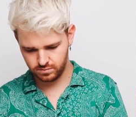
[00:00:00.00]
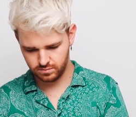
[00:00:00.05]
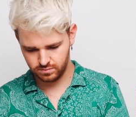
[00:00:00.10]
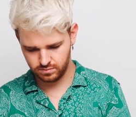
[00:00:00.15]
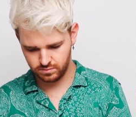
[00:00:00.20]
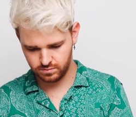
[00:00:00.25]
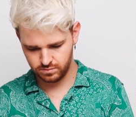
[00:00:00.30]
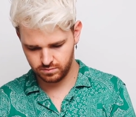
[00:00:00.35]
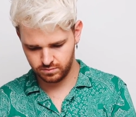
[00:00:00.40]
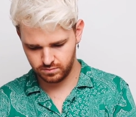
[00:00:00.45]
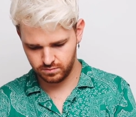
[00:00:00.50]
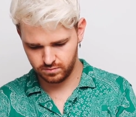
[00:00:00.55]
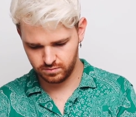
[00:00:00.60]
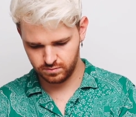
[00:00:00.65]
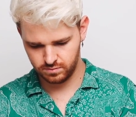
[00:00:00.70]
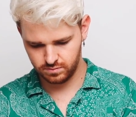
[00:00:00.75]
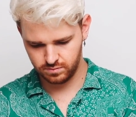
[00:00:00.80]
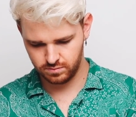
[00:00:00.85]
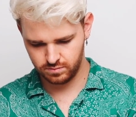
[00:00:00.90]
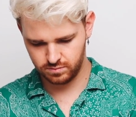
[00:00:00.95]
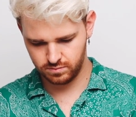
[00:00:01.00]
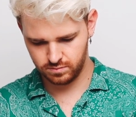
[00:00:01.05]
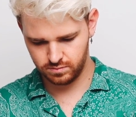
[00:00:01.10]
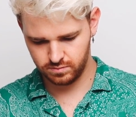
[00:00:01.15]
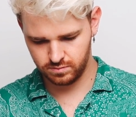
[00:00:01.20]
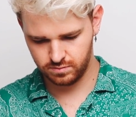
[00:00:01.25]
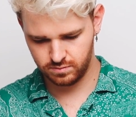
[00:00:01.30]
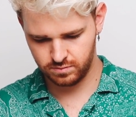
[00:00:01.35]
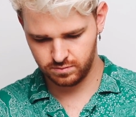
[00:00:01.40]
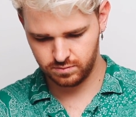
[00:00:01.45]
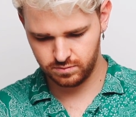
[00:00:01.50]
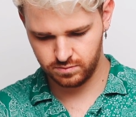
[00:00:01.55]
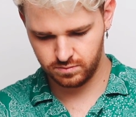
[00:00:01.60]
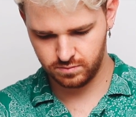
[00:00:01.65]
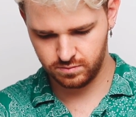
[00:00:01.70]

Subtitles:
(no one is talking)